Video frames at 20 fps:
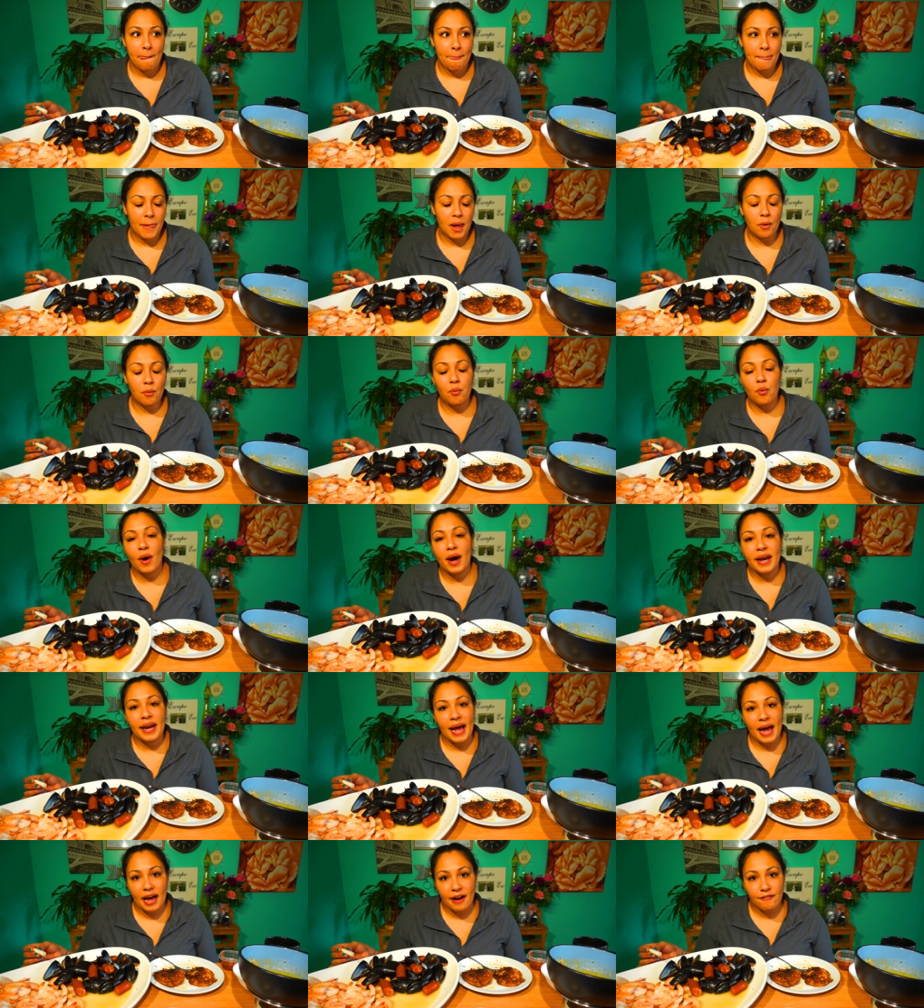
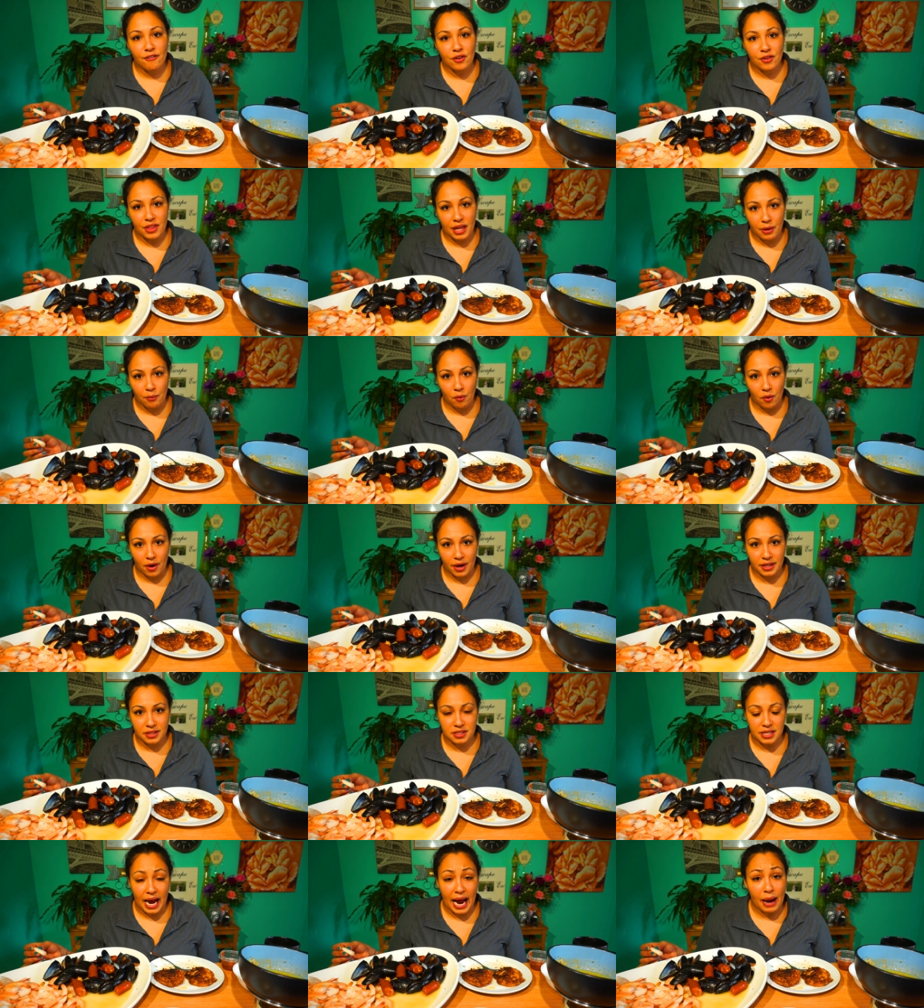whatever they
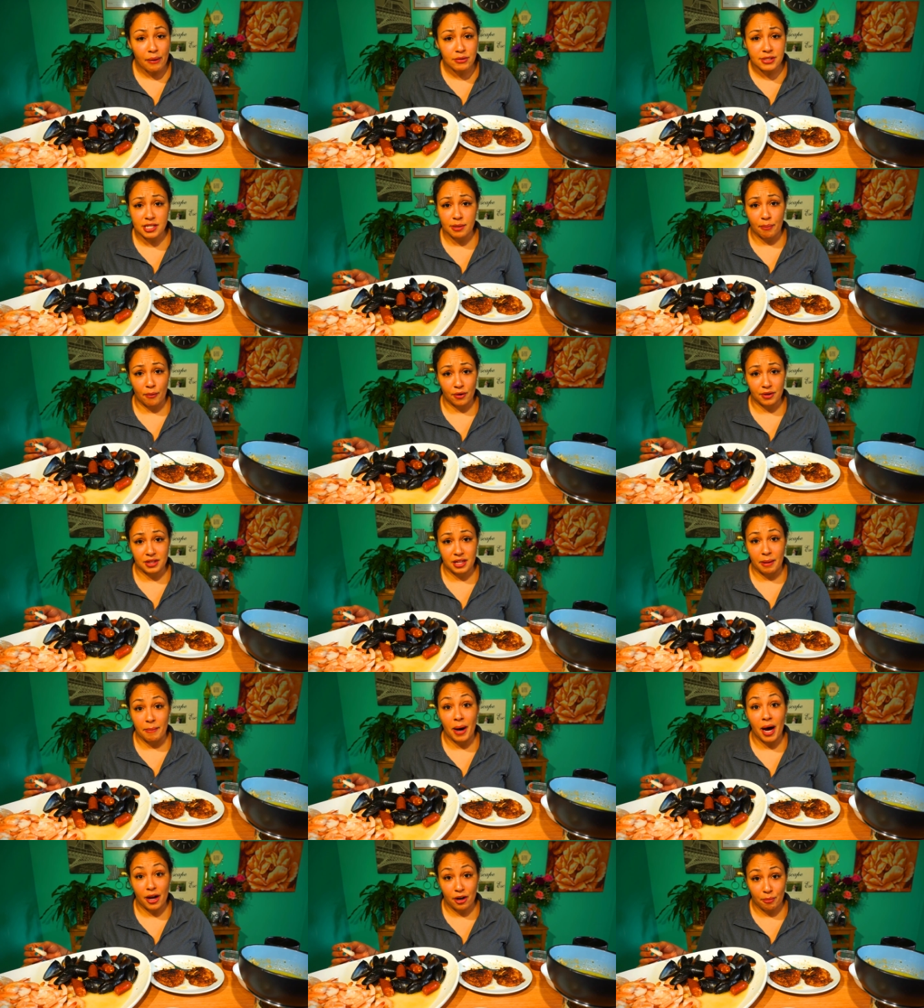want, I will support them
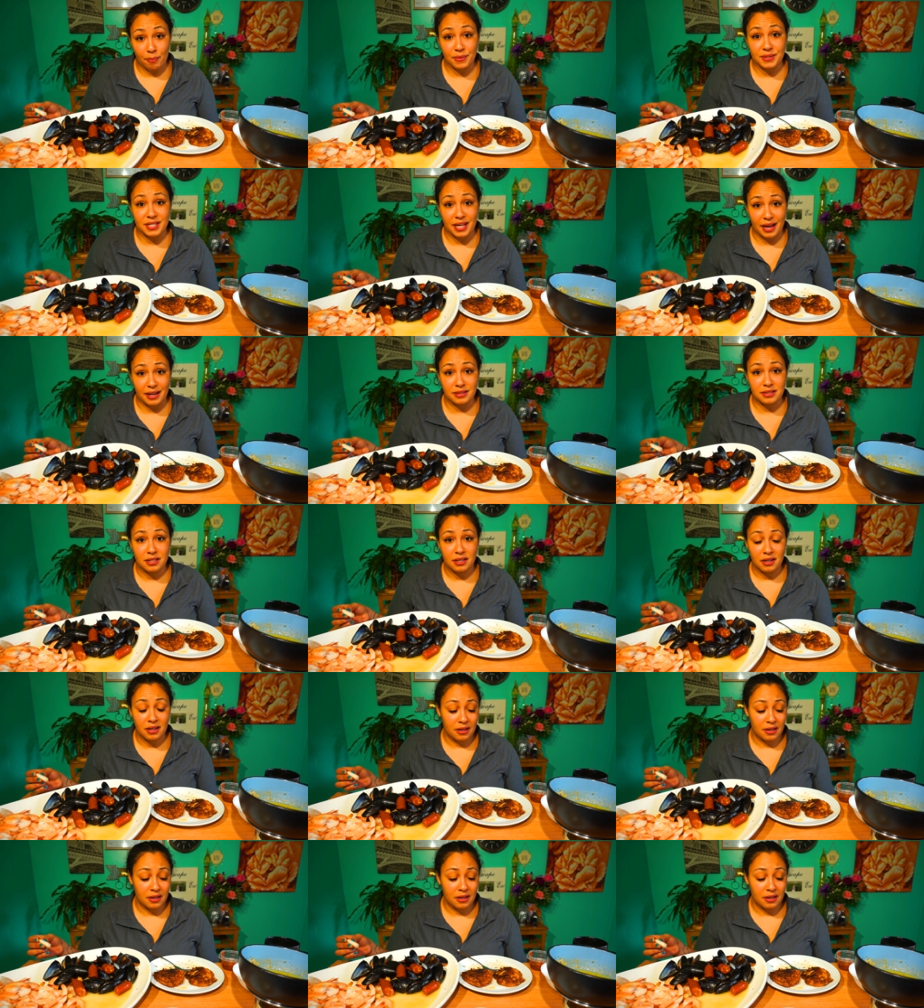100%.